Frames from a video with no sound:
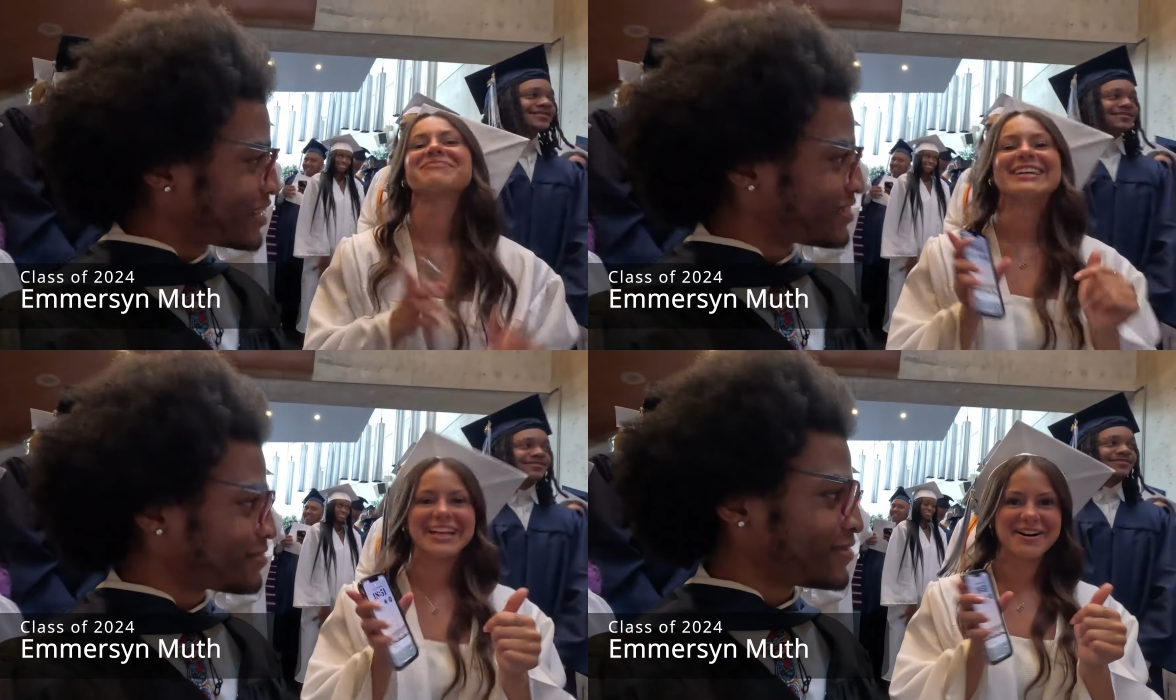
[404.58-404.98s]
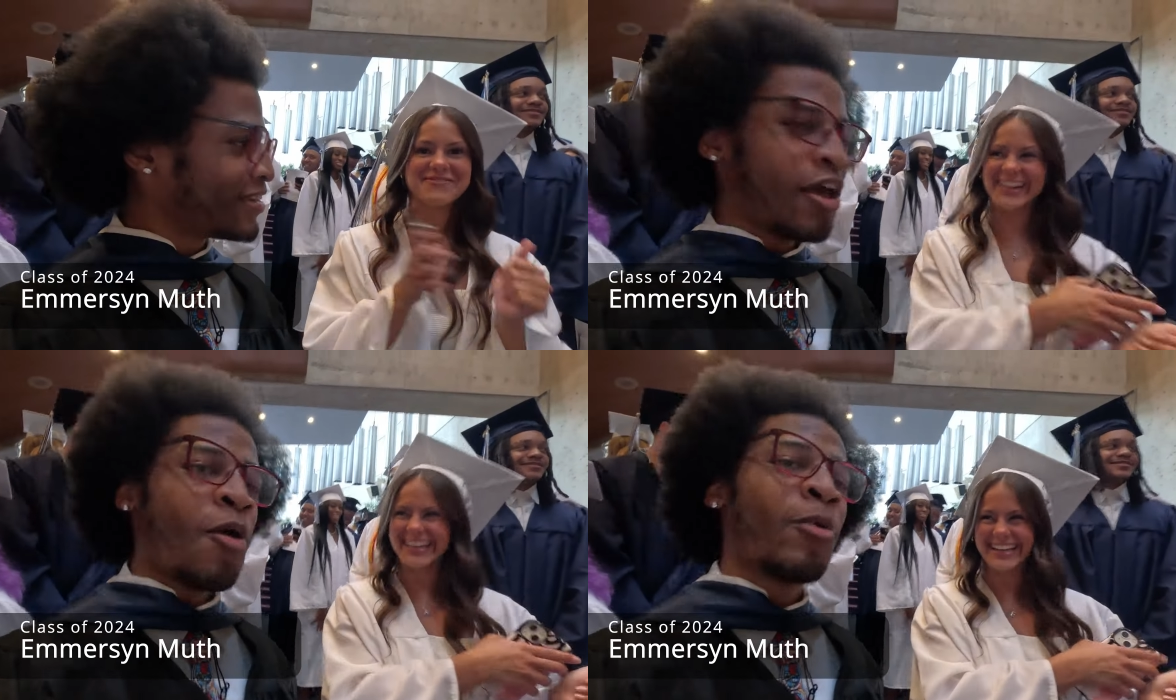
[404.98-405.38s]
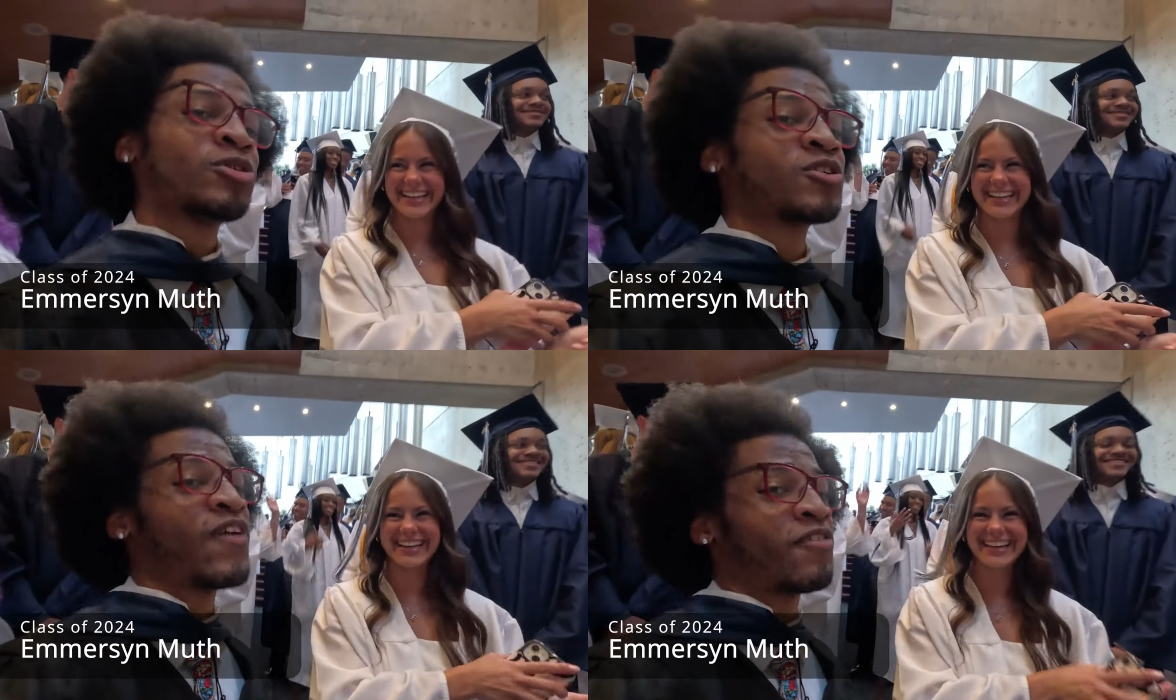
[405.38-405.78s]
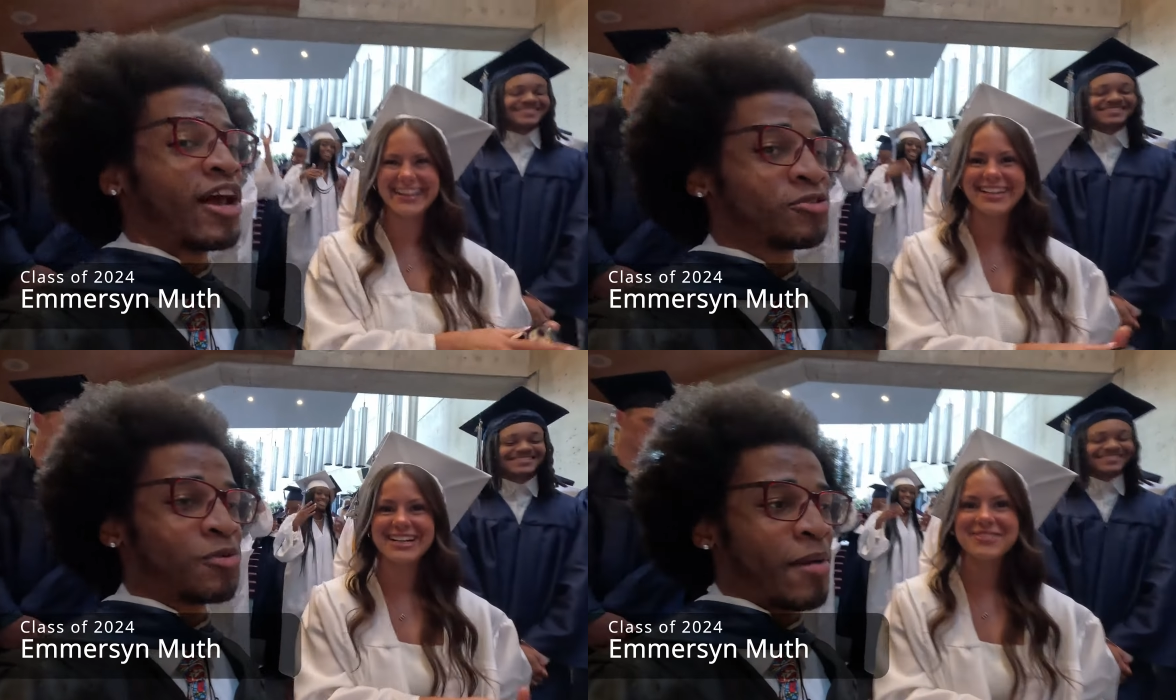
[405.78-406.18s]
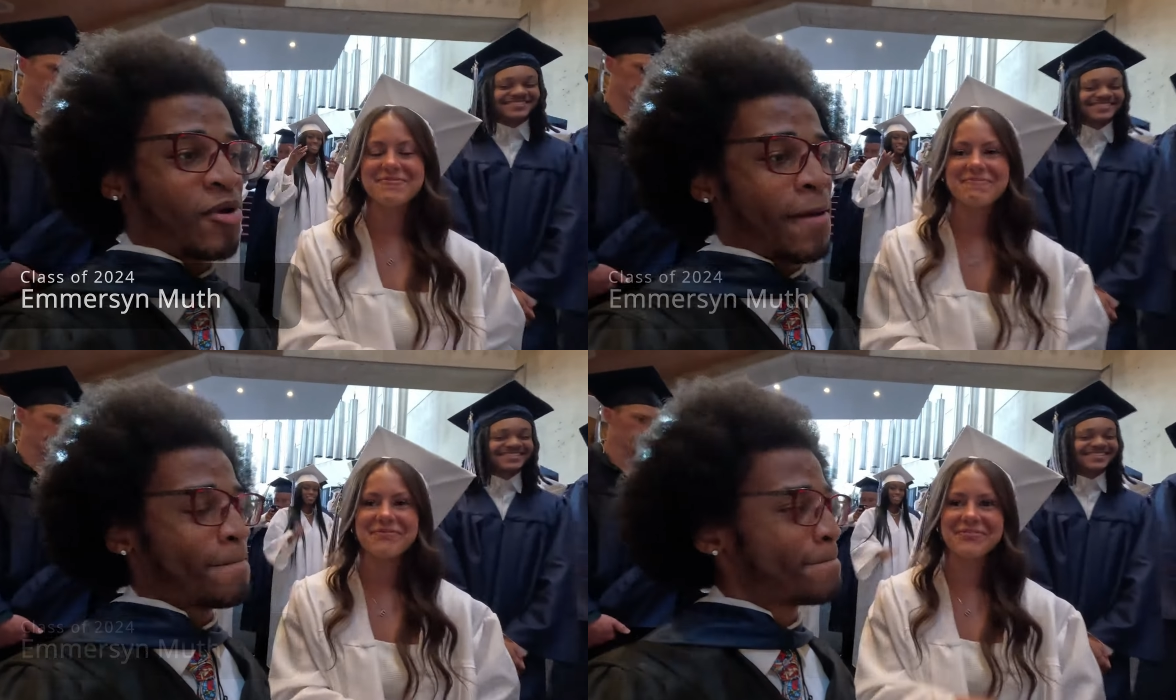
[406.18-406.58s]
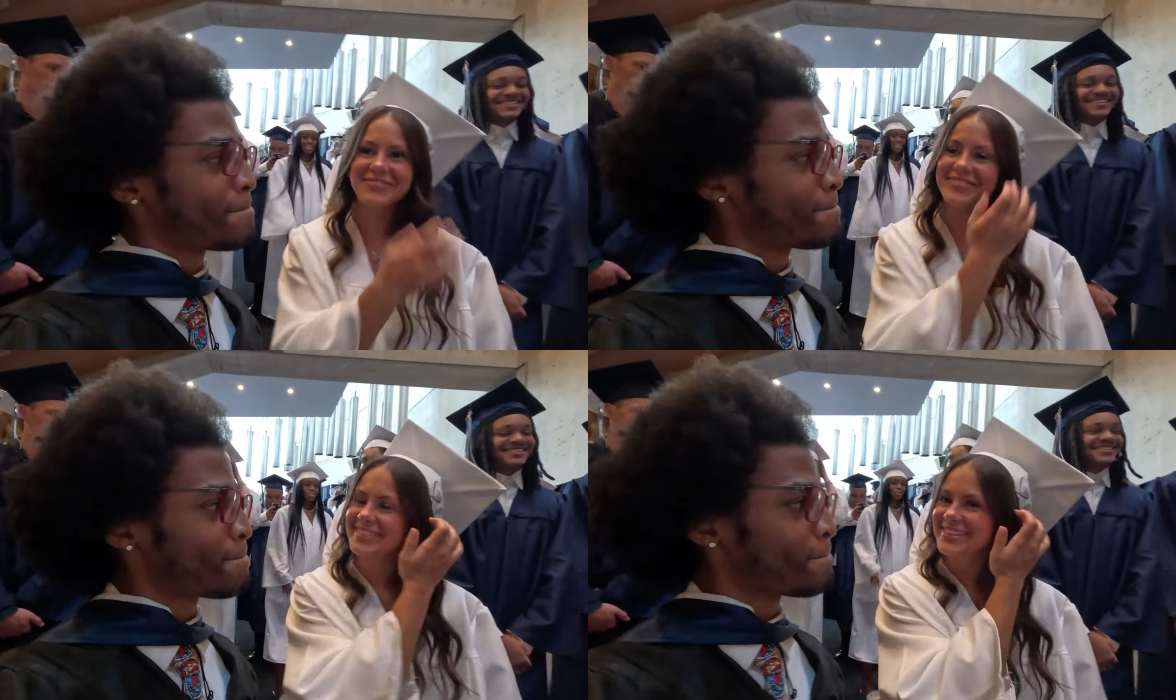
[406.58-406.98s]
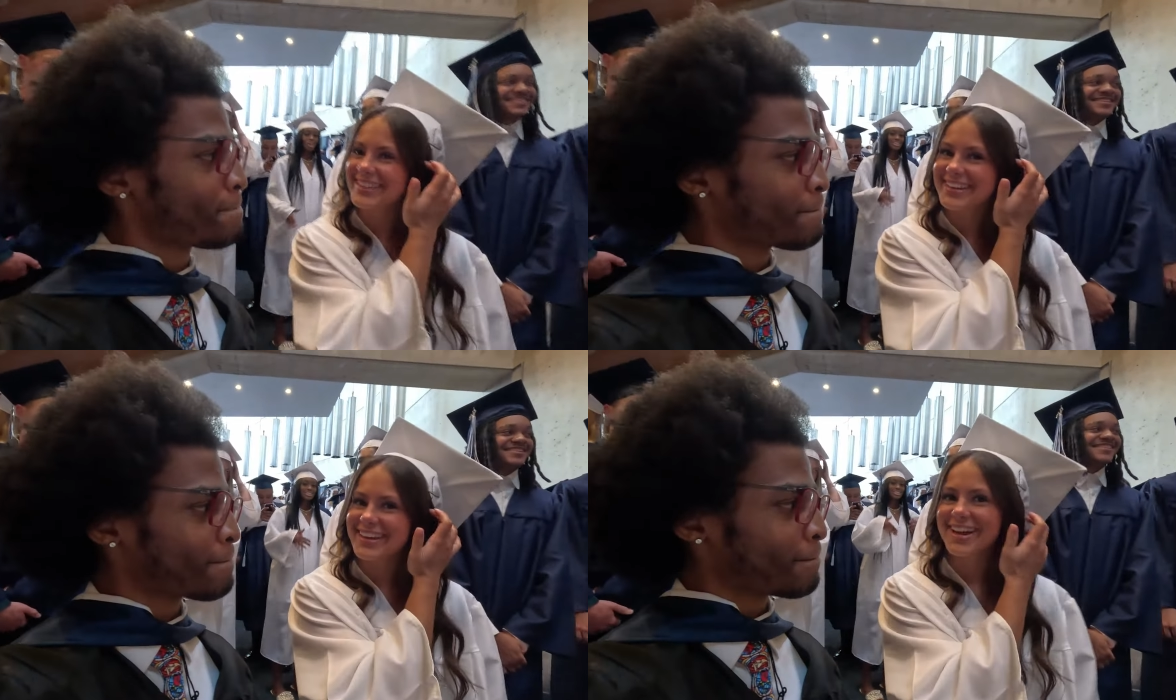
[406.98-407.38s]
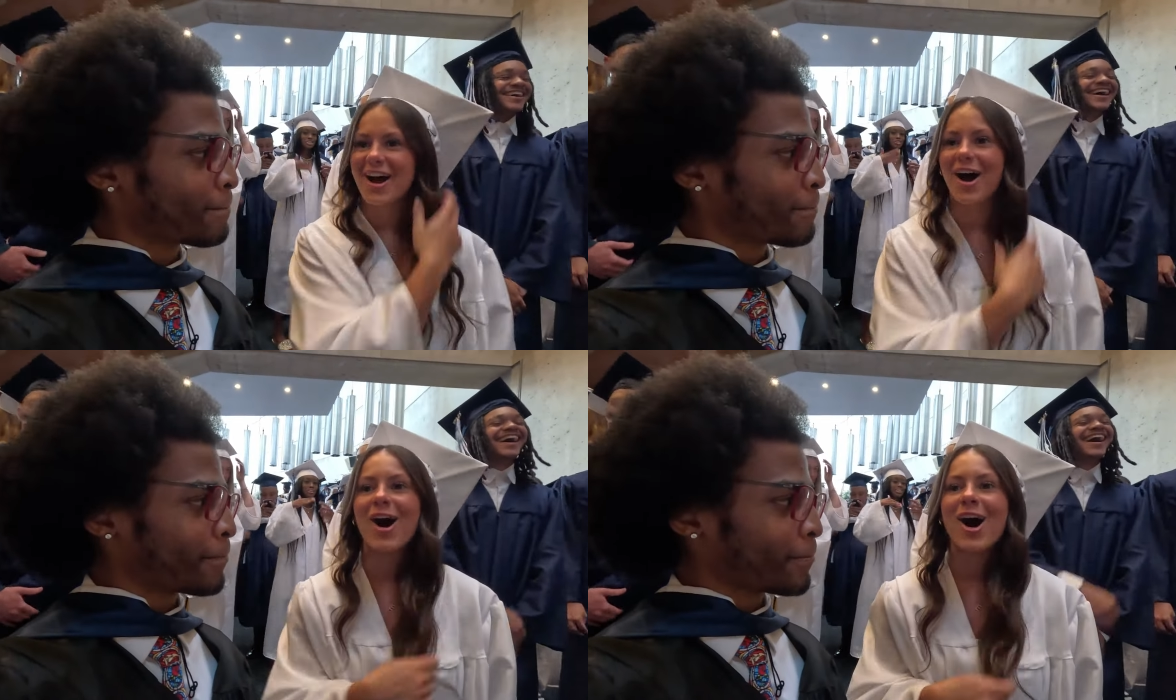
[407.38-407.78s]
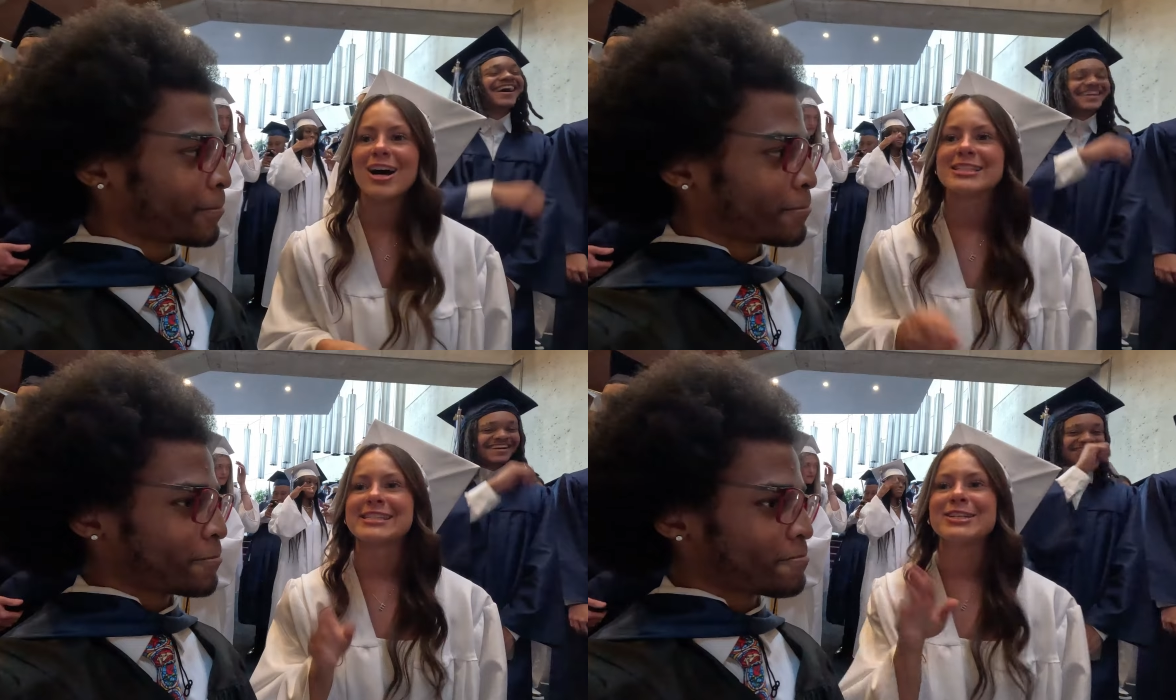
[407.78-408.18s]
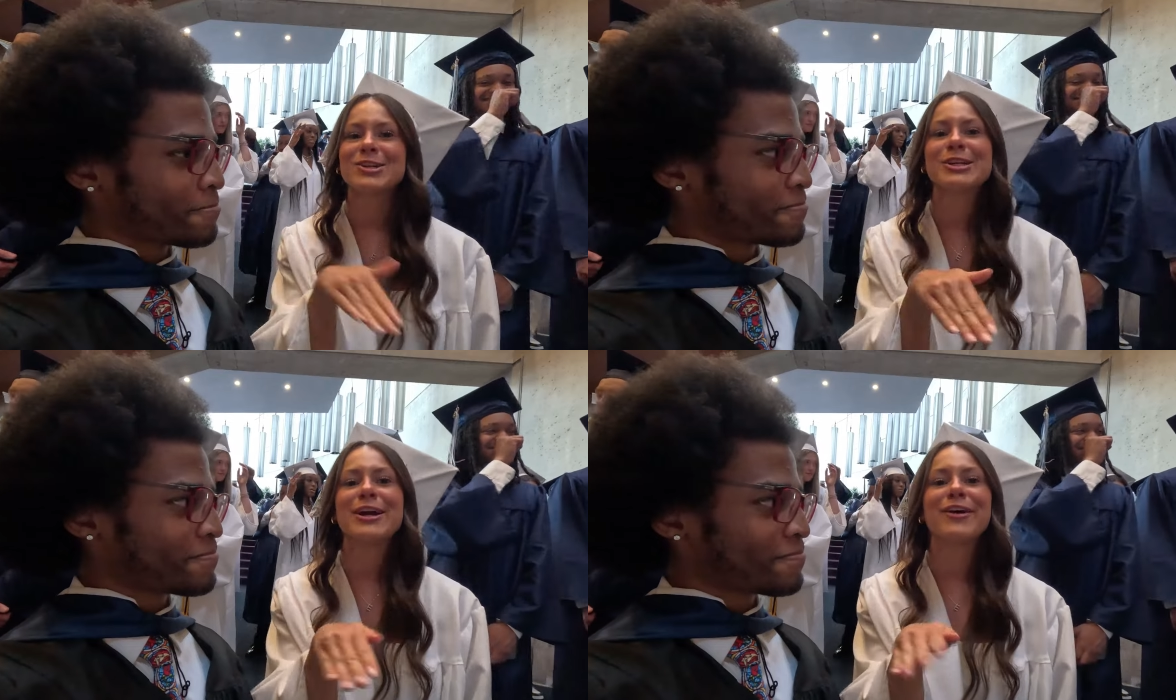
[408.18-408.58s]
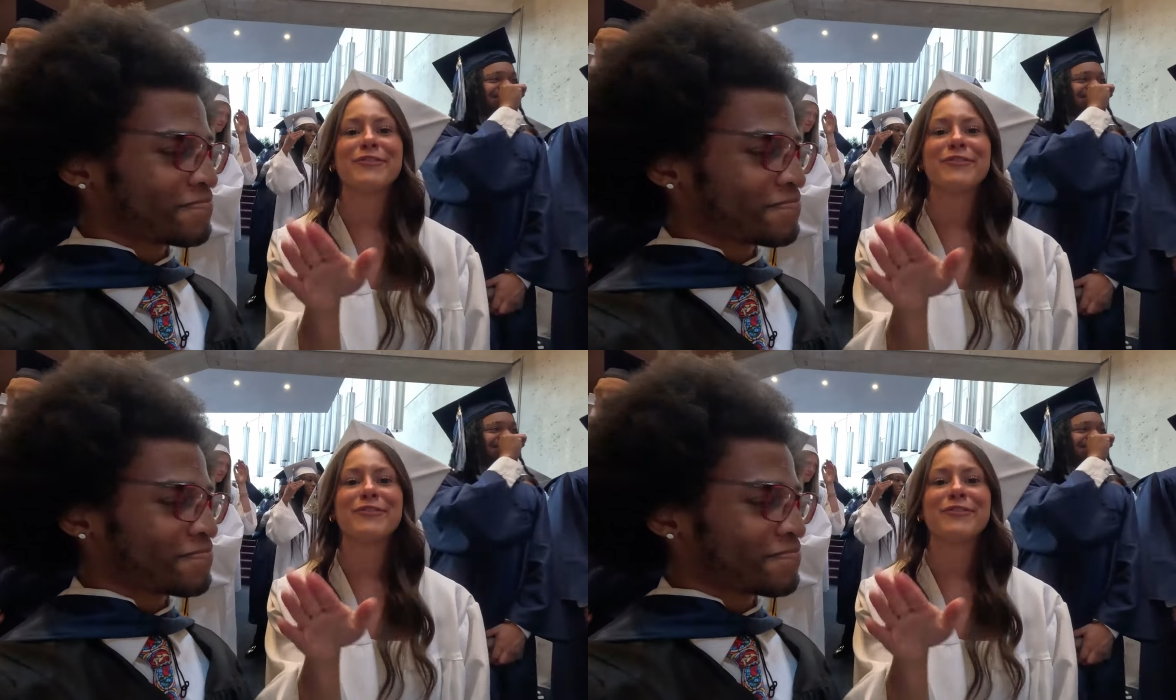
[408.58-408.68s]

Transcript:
Speaker 1: Yep. What was your favorite high school memory?
Speaker 2: Uh, senior year